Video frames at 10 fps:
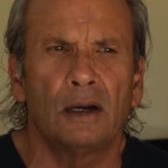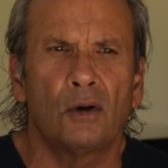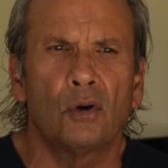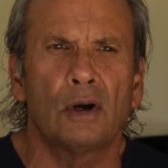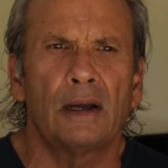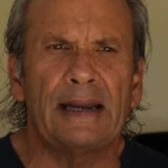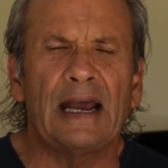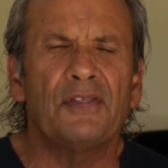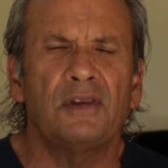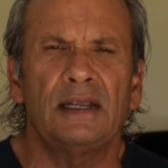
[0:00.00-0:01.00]
or an
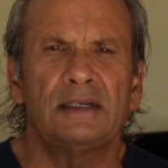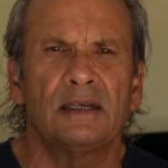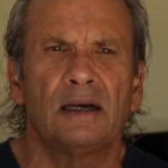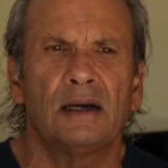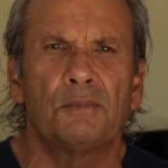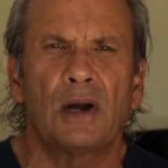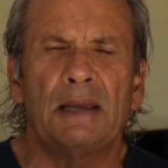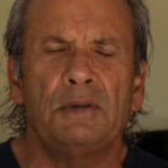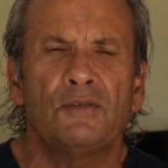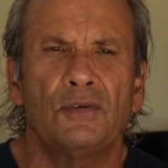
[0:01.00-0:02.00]
athlete
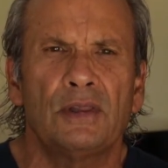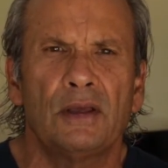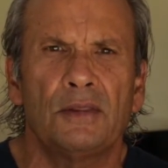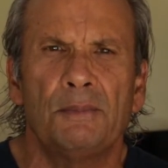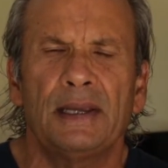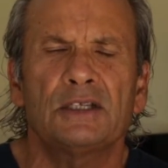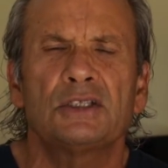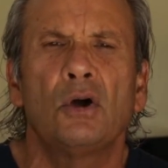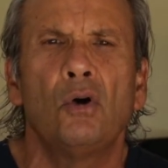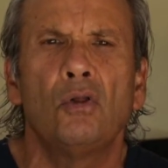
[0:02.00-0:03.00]
priming for the
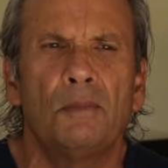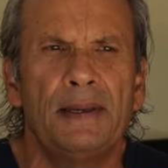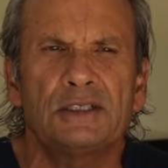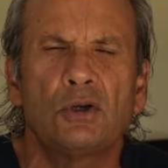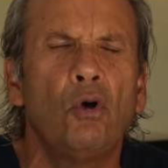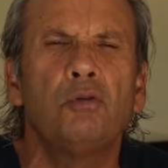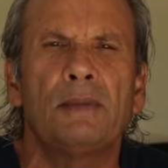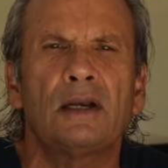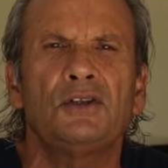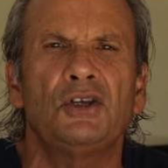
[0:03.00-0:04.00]
biggest goal, the biggest gold
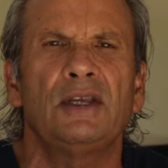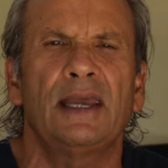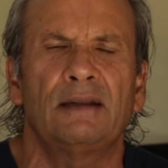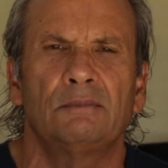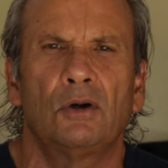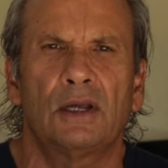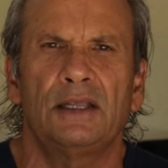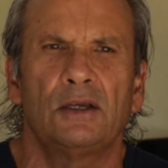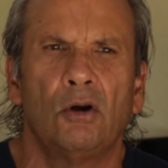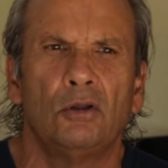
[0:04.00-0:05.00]
medal you can get.
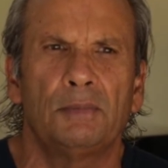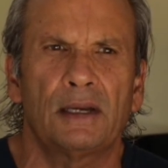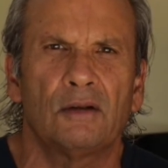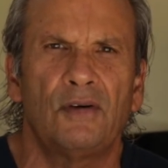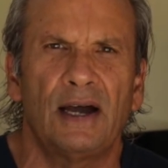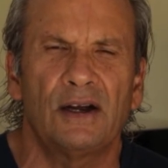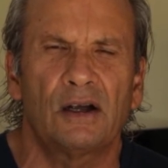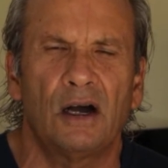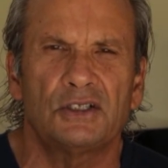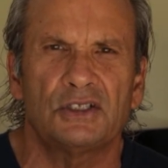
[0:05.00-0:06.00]
Okay, the gold medal of higher
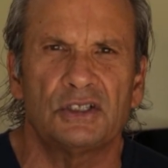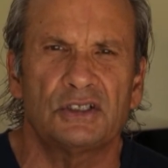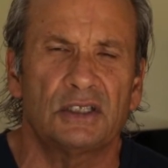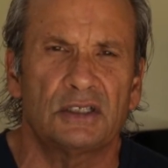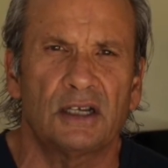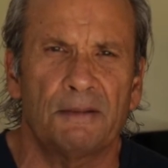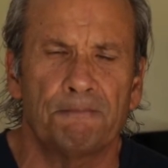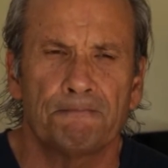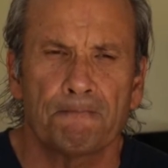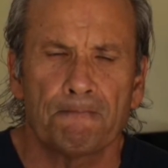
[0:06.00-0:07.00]
consciousness at the
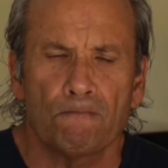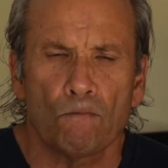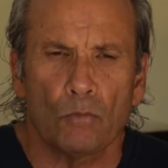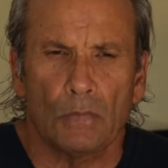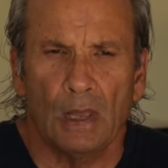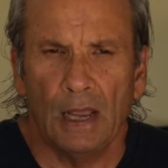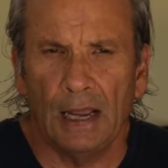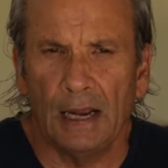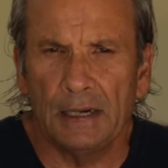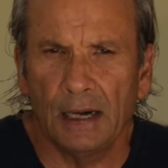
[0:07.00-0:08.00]
time,
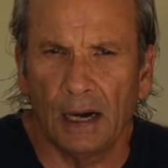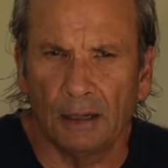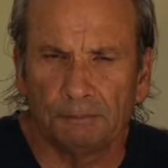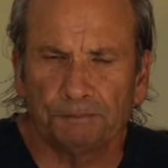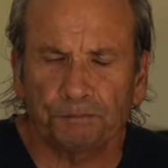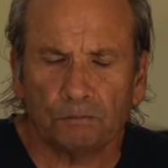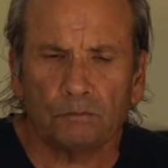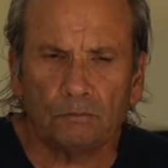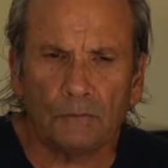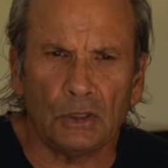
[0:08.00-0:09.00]
and.
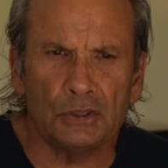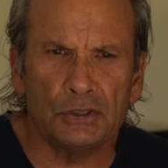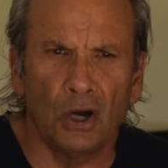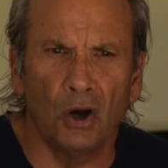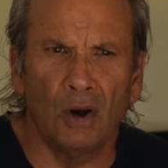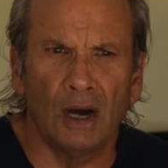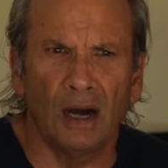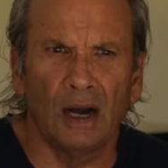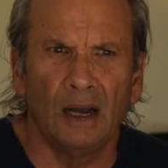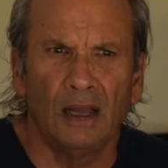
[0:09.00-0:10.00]

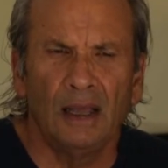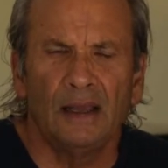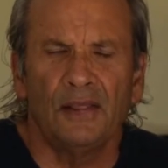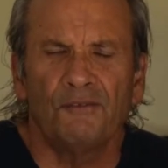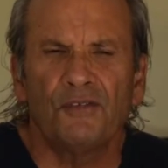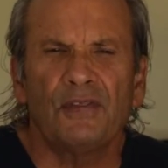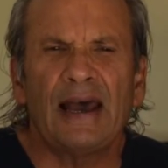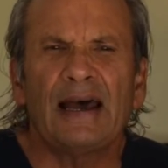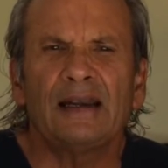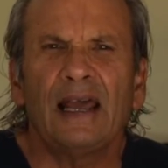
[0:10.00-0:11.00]
So for
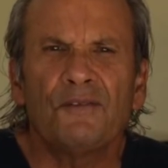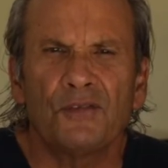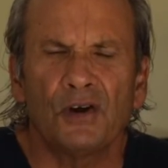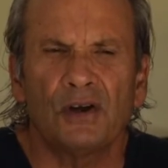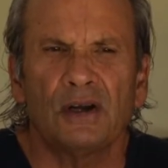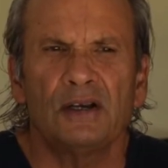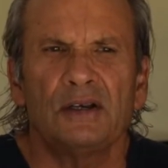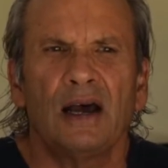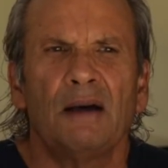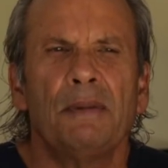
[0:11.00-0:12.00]
that effort,
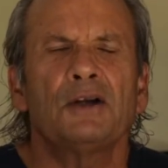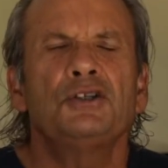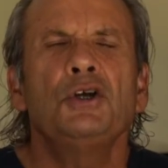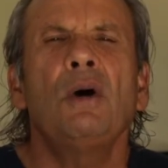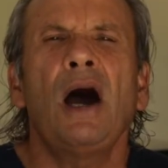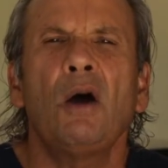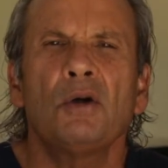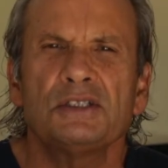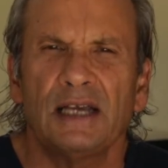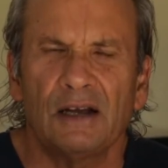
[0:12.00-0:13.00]
about 2
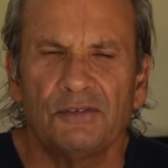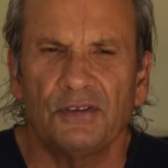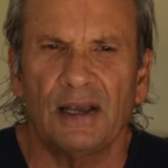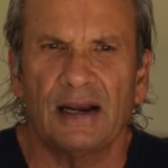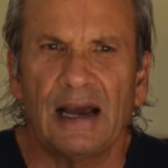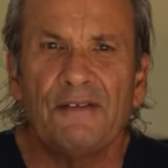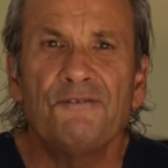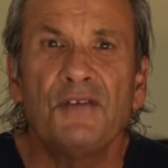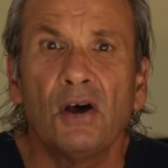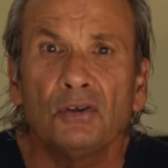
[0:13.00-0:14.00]
hours after that, I
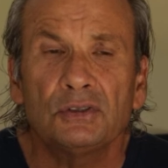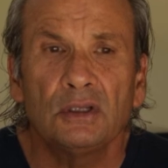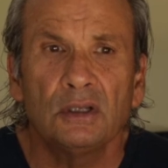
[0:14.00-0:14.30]
felt